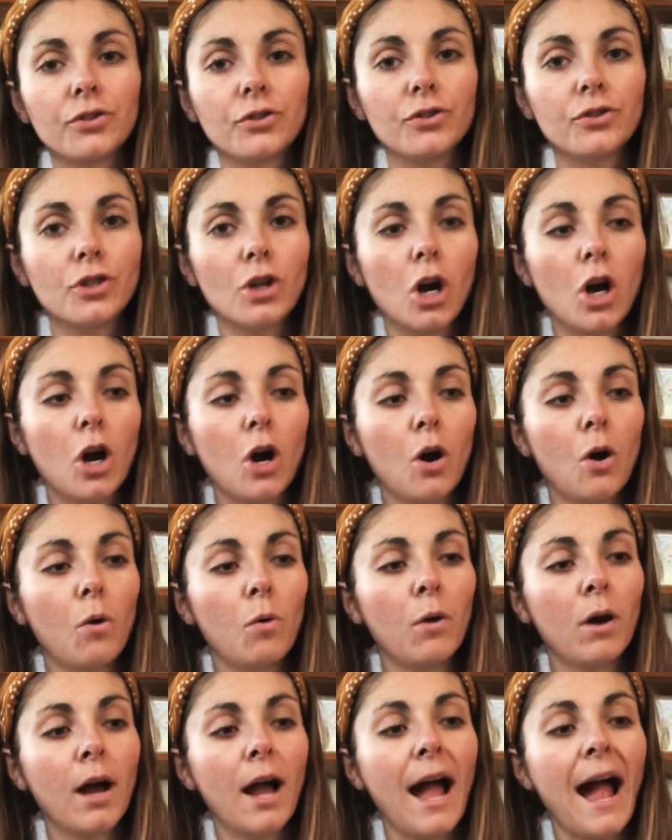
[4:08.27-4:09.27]

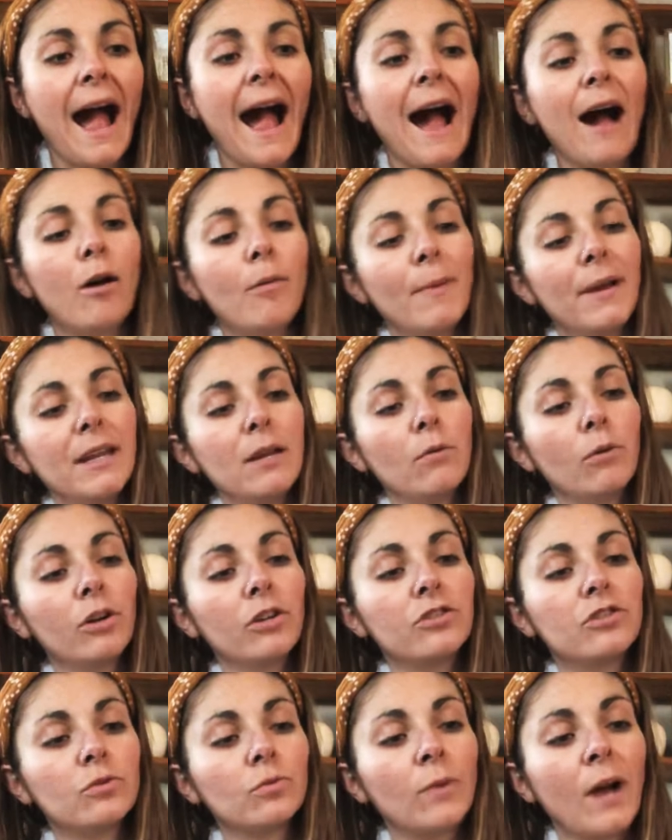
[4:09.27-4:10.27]
So how many
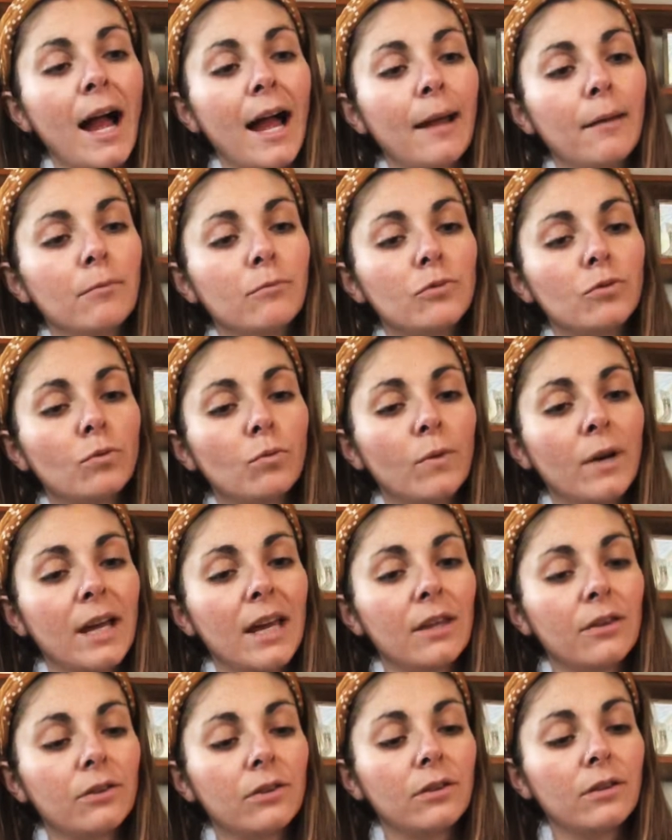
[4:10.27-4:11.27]
words rhymed
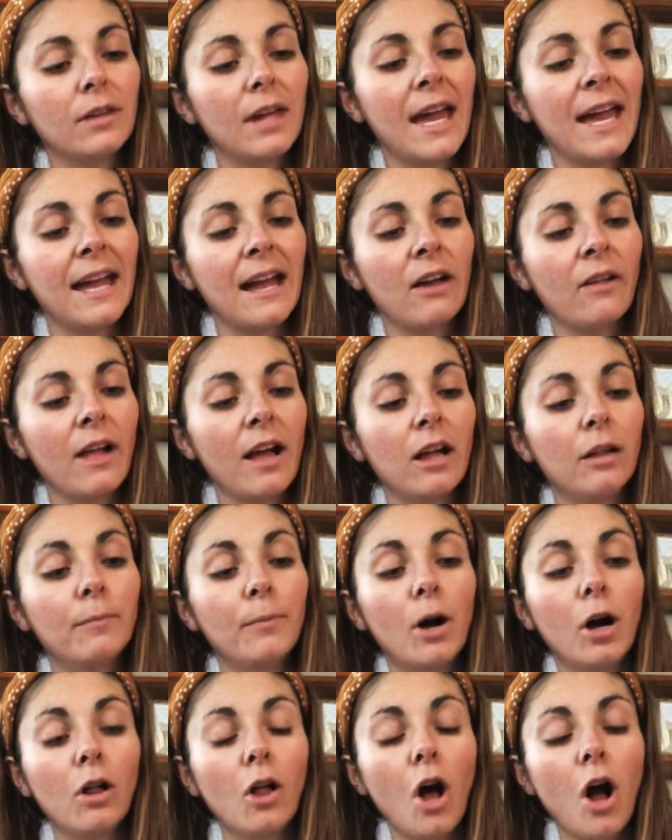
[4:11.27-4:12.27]
with A-L-L,
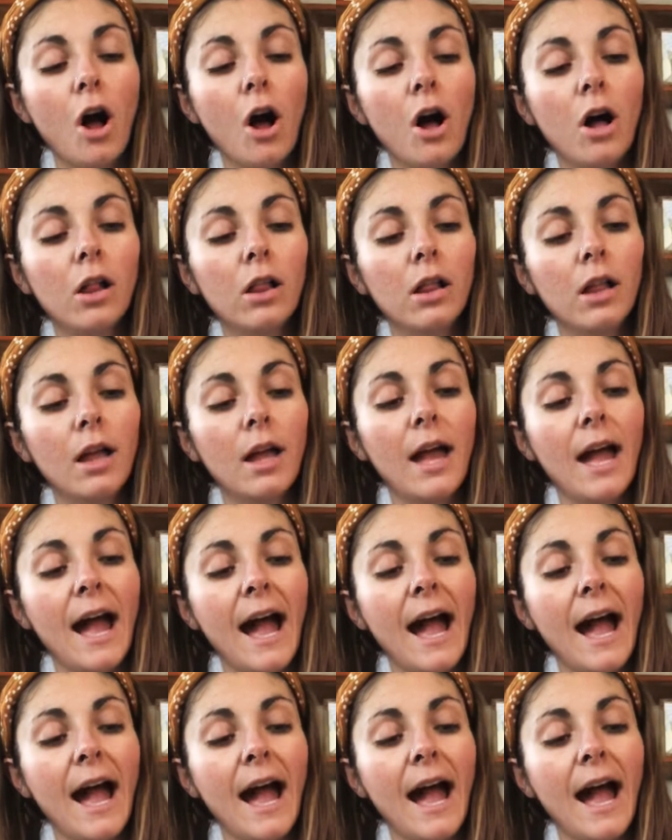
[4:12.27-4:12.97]
ball, all?